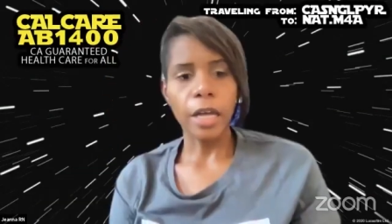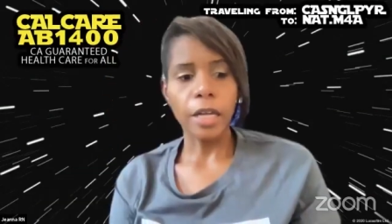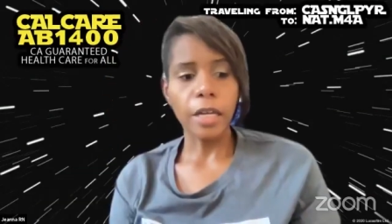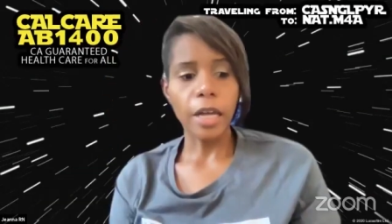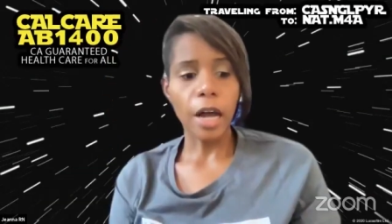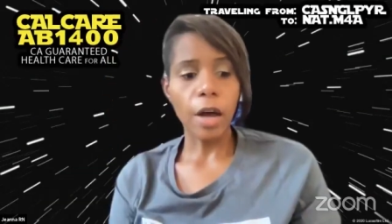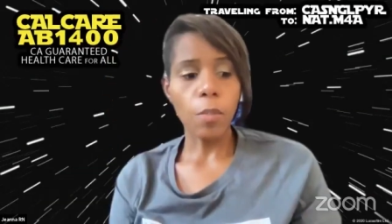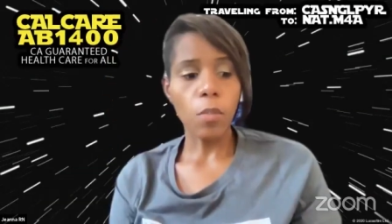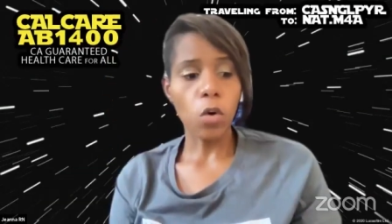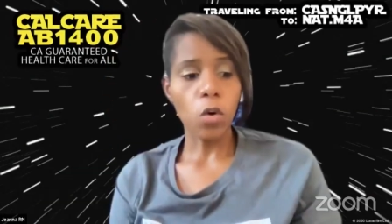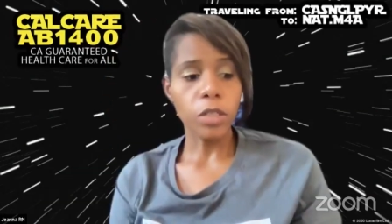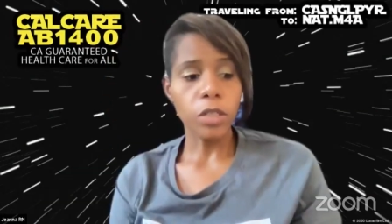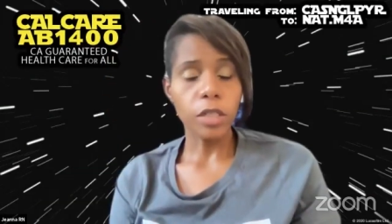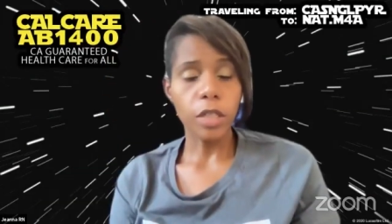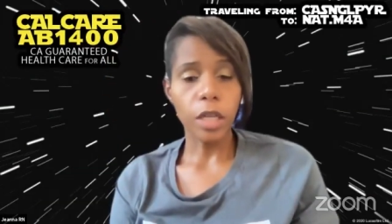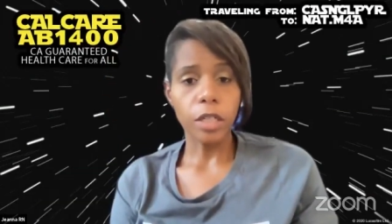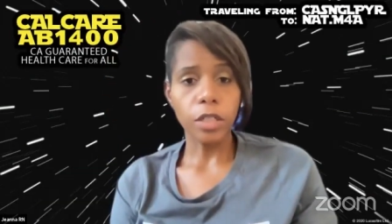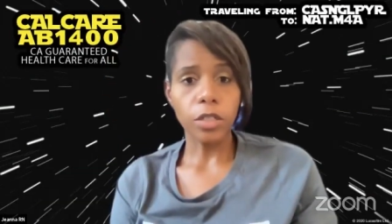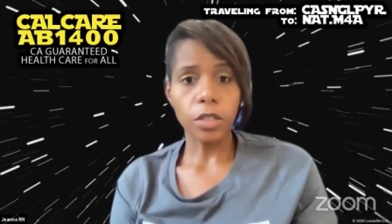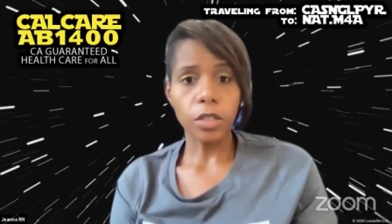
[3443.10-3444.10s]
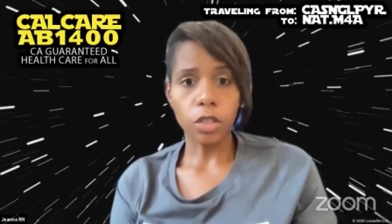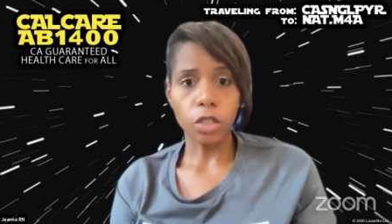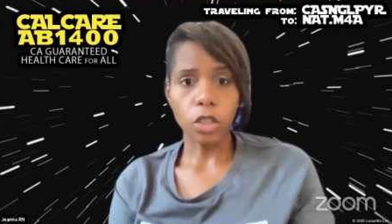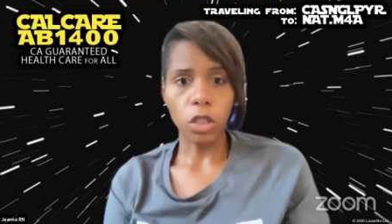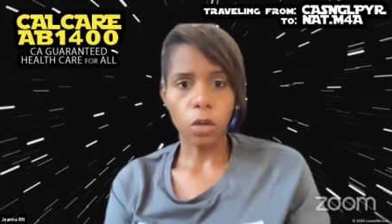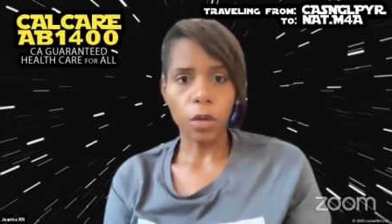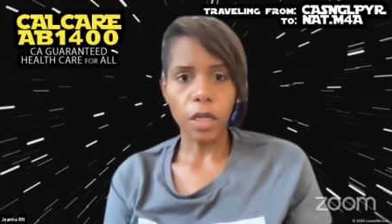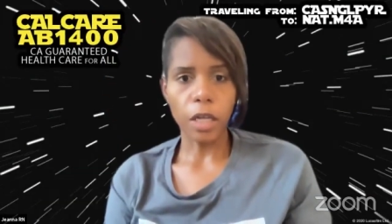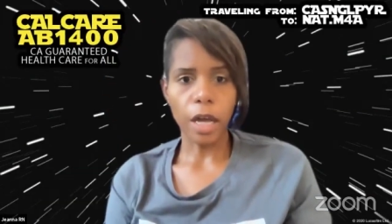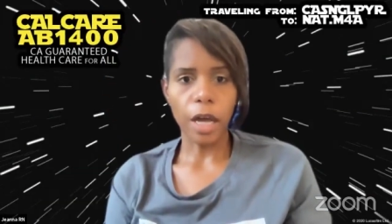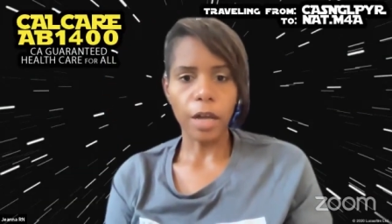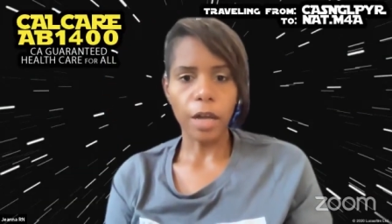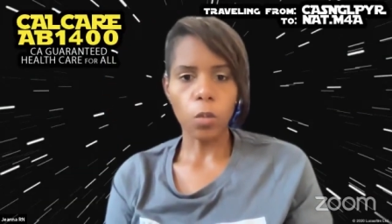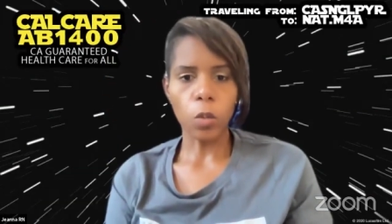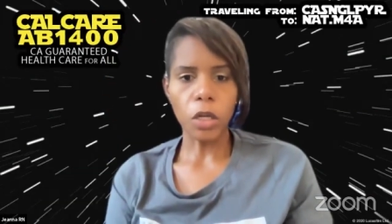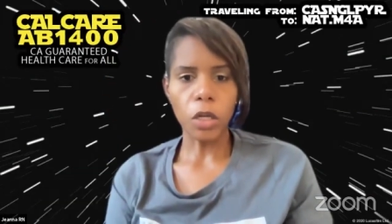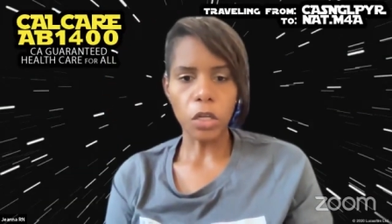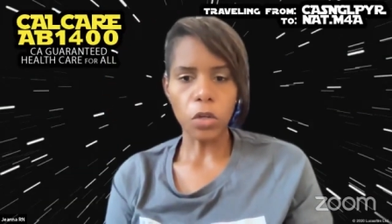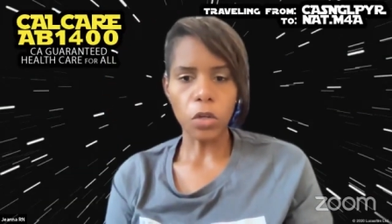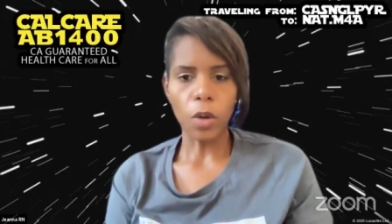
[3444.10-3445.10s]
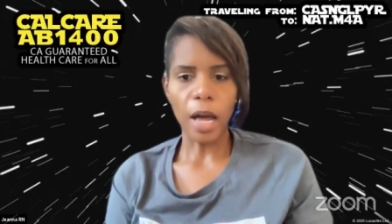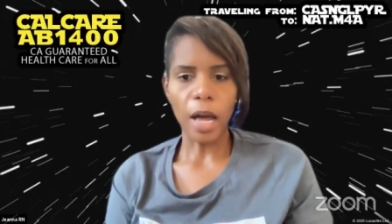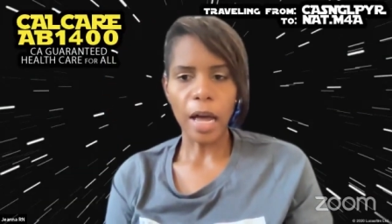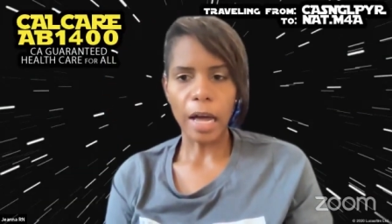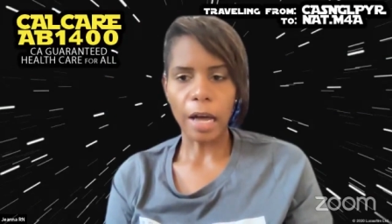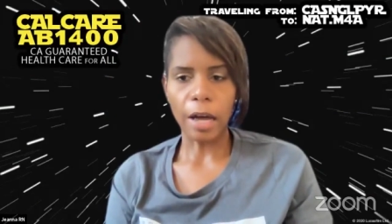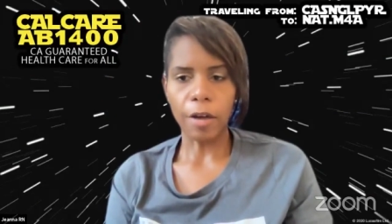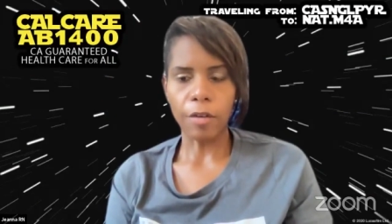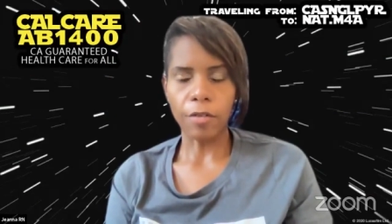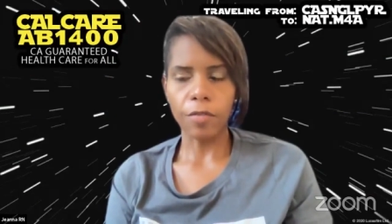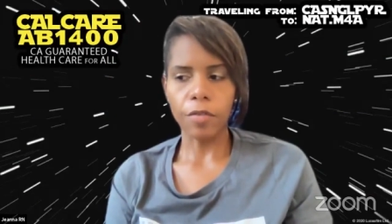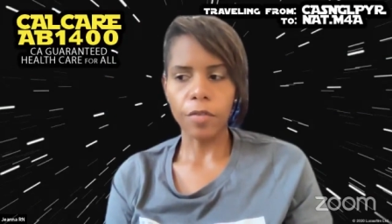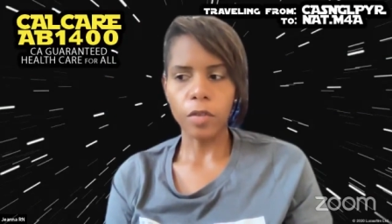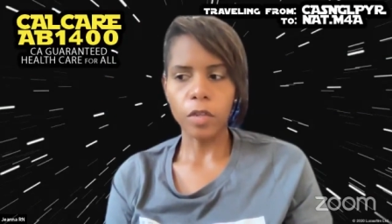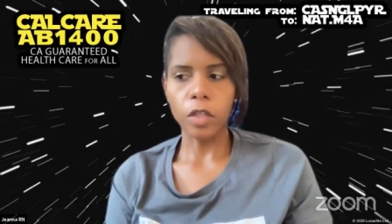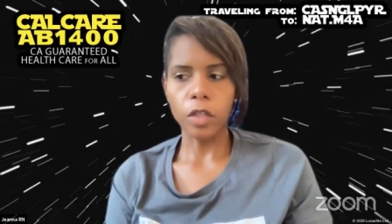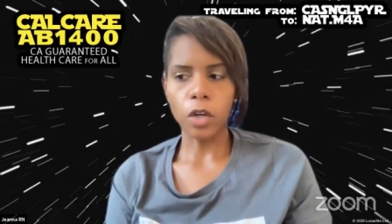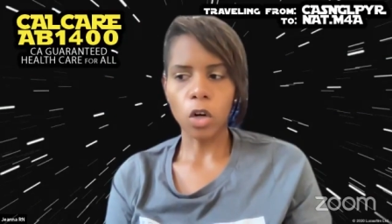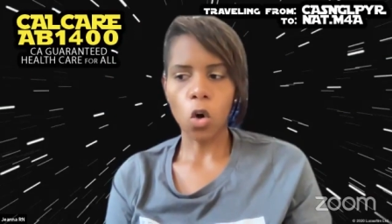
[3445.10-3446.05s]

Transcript: And now more studies are showing that when you have your